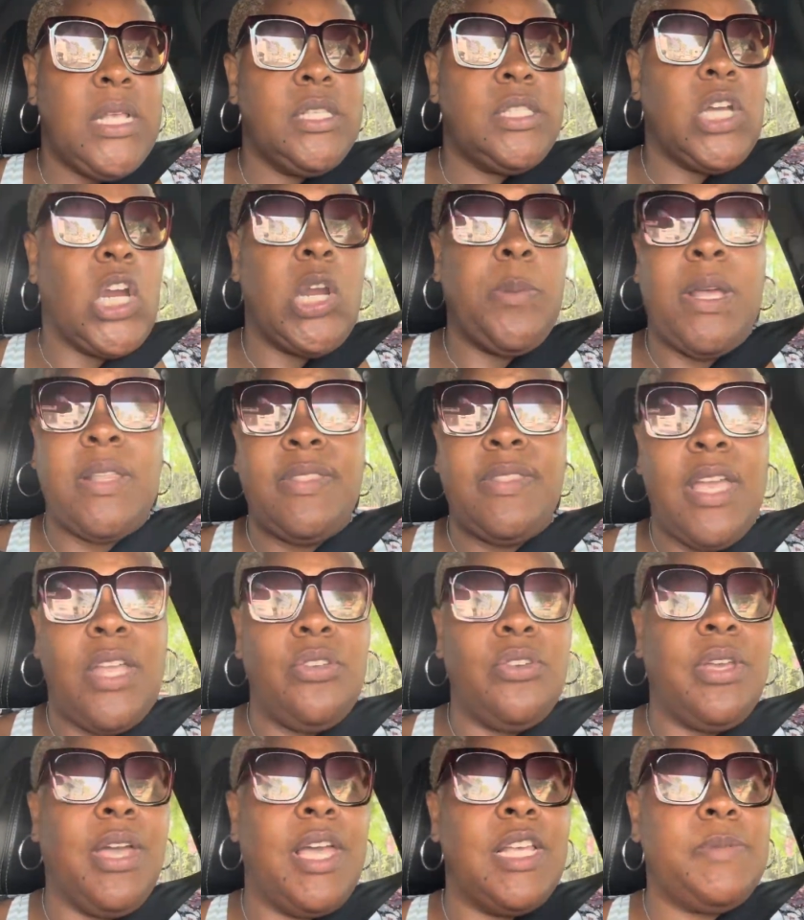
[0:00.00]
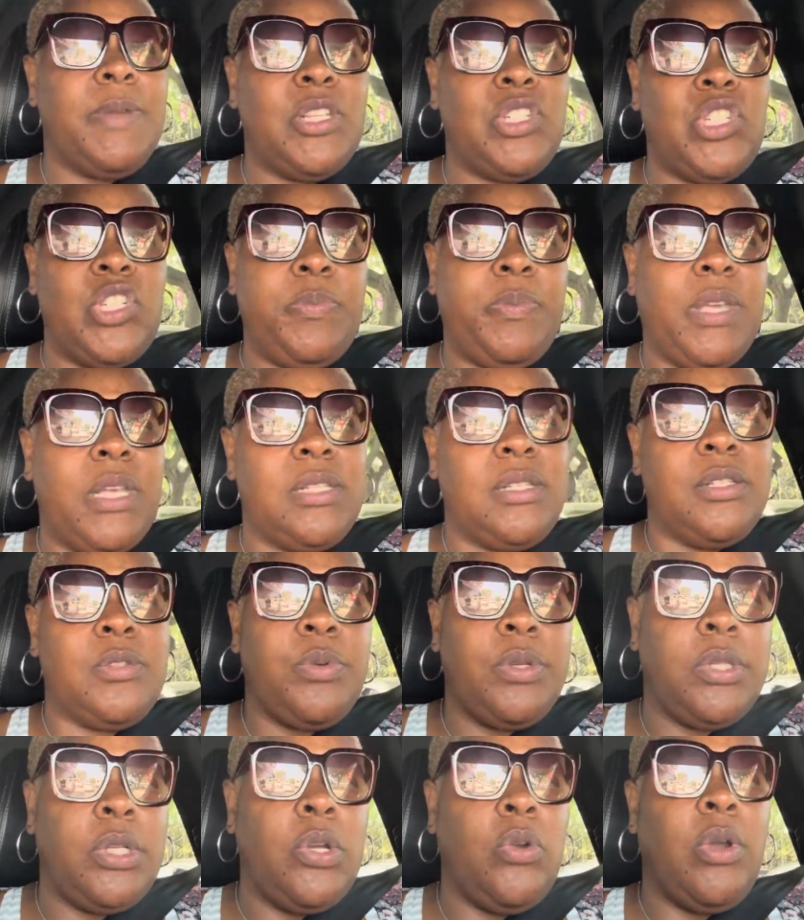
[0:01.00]
Sorry about that, you guys. My GPS is
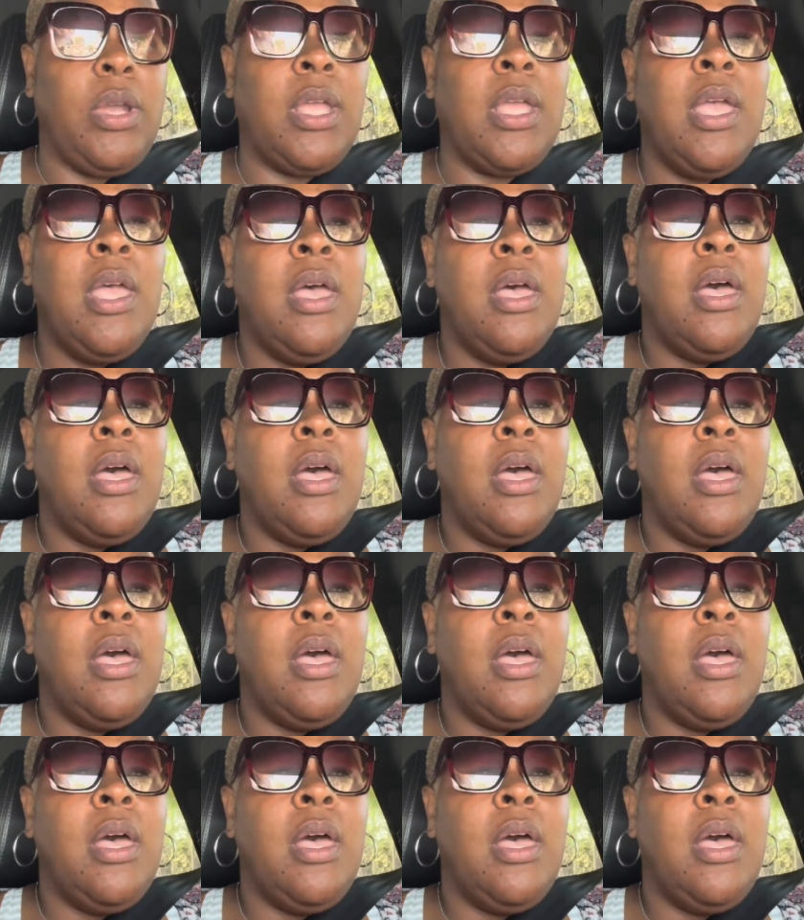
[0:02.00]
really going.